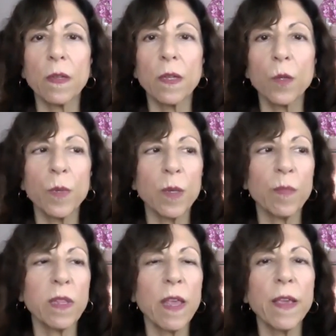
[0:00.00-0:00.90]
it could be a
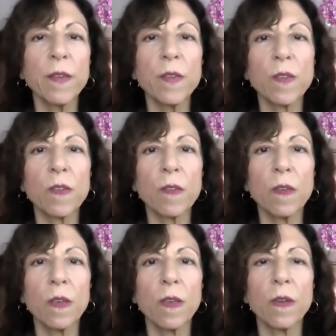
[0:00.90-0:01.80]
place,
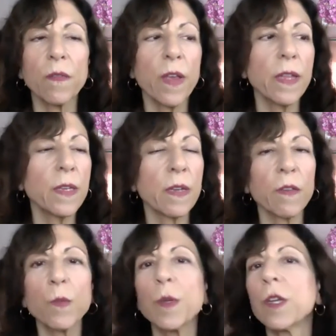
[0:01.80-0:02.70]
an event, an
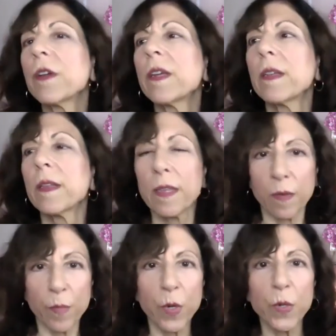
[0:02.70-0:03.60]
experience,
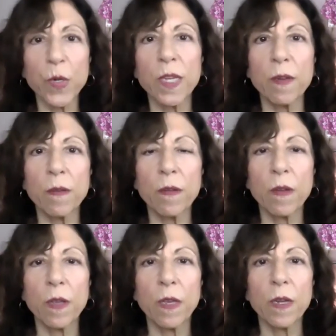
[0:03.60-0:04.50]
a person,
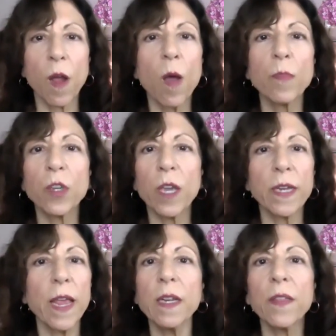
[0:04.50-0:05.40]
an object,
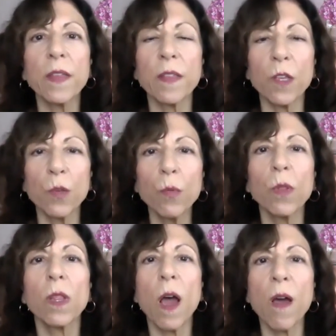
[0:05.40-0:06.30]
anything that you
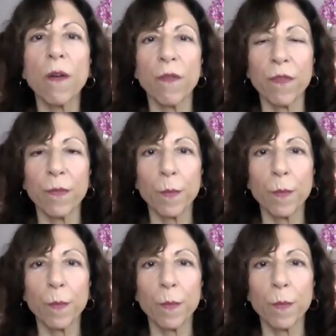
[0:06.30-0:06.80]
love.